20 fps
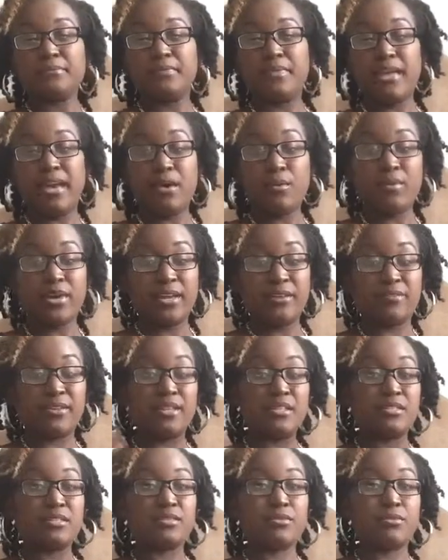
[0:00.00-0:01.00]
That way, if
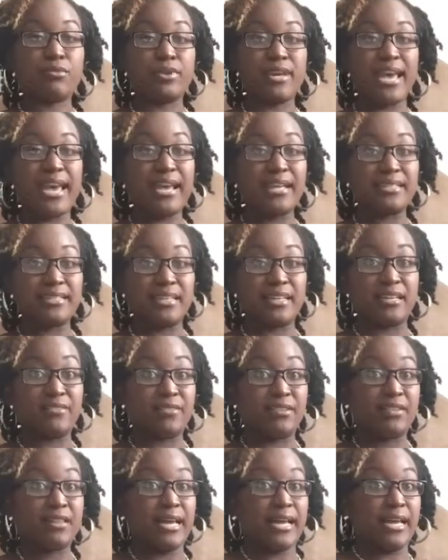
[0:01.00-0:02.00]
he's reacting,
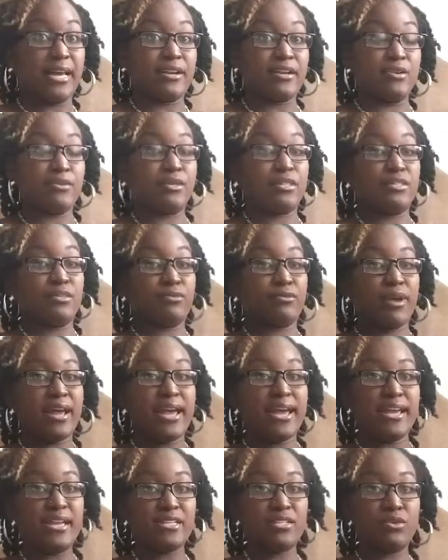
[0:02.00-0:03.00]
like I notice a
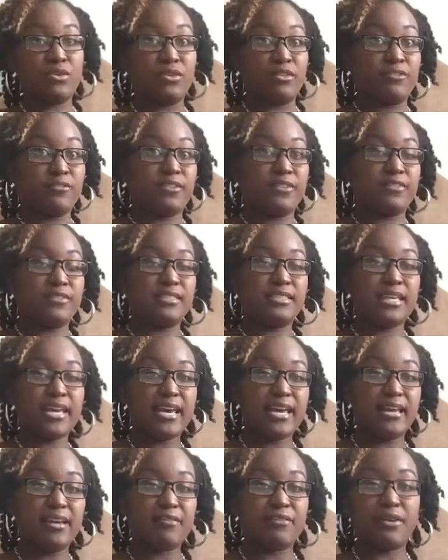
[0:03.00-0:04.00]
rash on the 5th
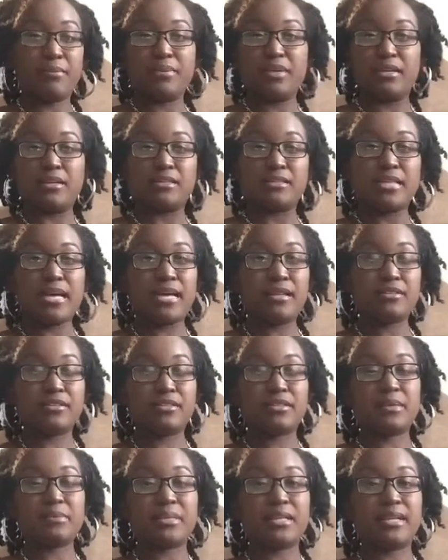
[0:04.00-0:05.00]
day of him eating solids or
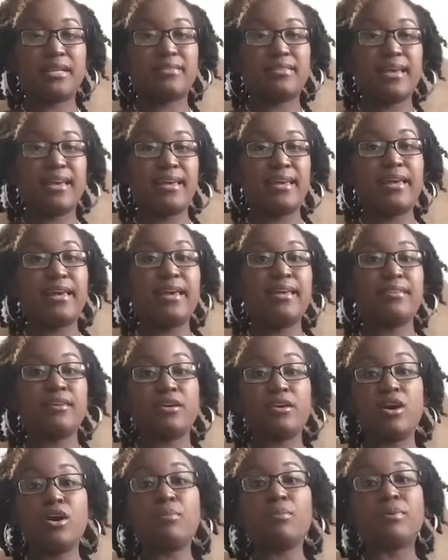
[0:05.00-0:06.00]
something like that, the
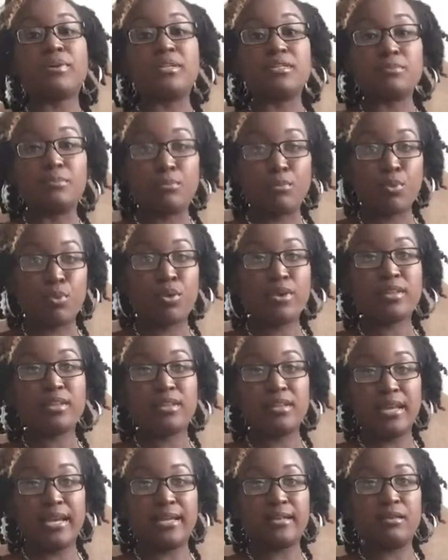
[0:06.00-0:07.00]
culprit is more
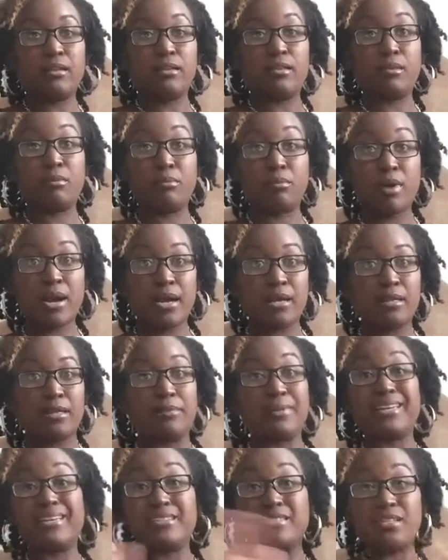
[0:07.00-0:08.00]
than likely the broccoli,
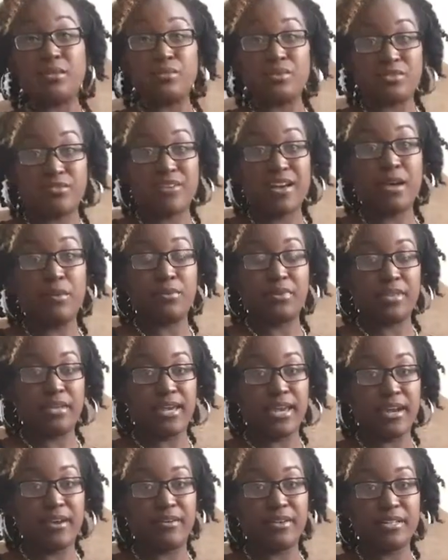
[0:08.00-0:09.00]
because he was fine with the
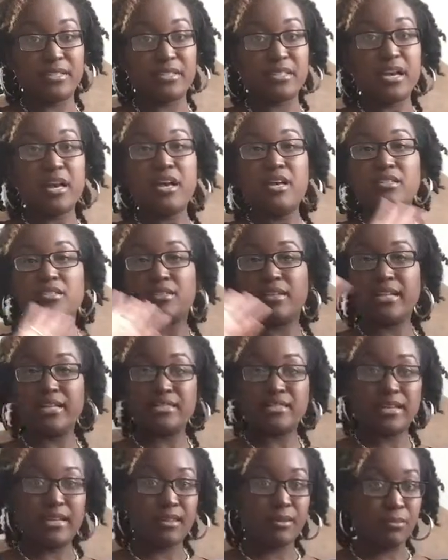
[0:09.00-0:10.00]
carrots. So
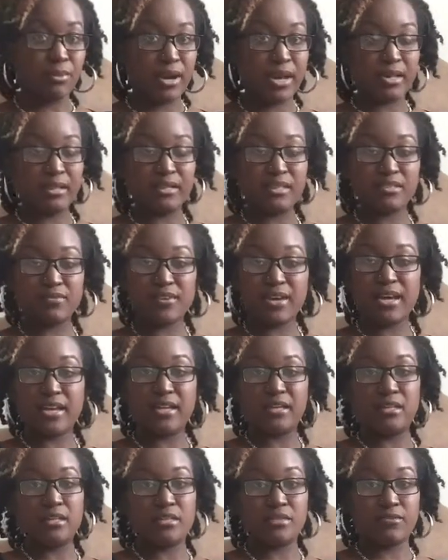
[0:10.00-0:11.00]
let's say the broccoli's fine,
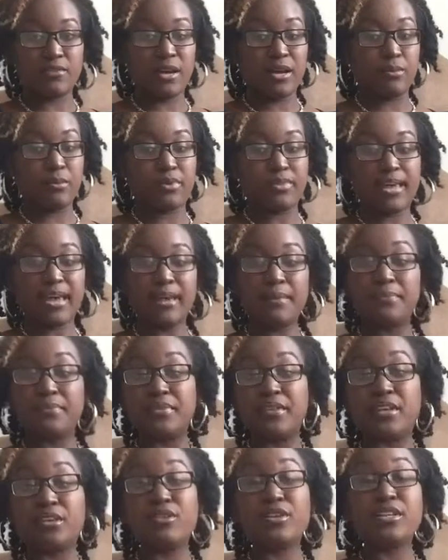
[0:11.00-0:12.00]
he does fine with that.
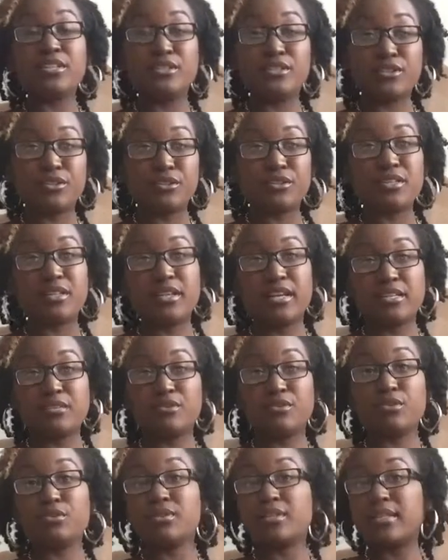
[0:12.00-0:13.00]
Then you introduce the
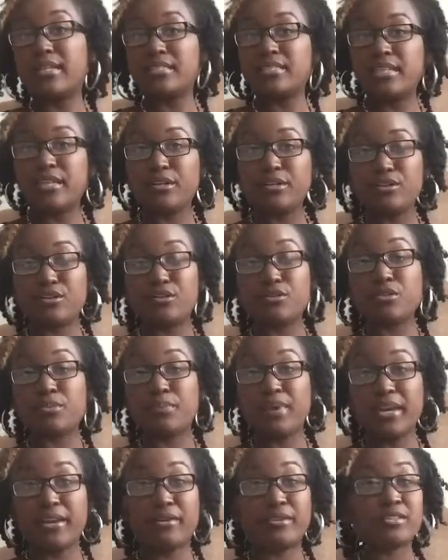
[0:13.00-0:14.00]
next food. So let's say you choose
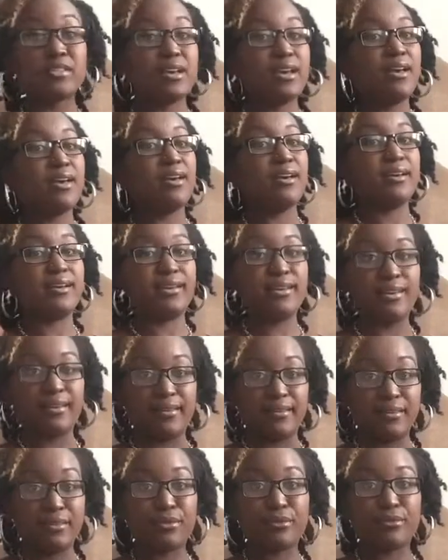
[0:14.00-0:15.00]
pears.
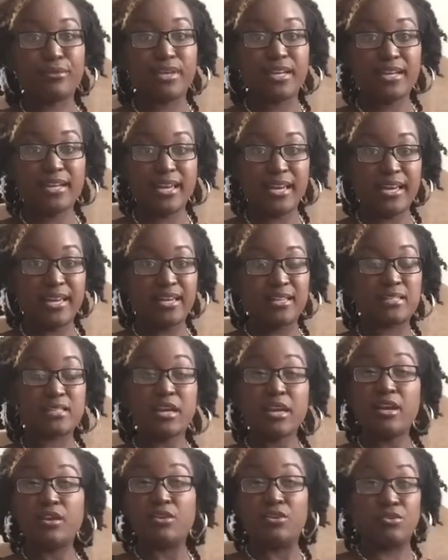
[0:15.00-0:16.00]
Again, 3 days,
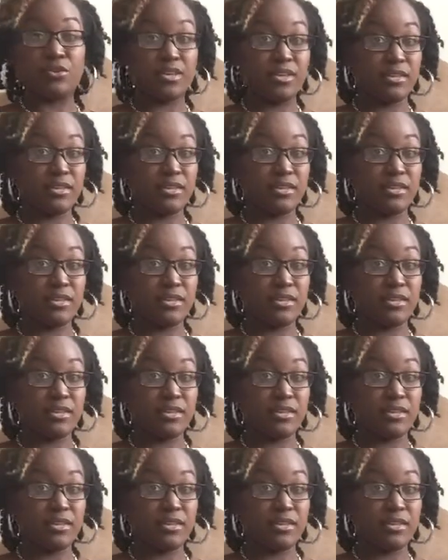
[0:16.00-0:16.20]
you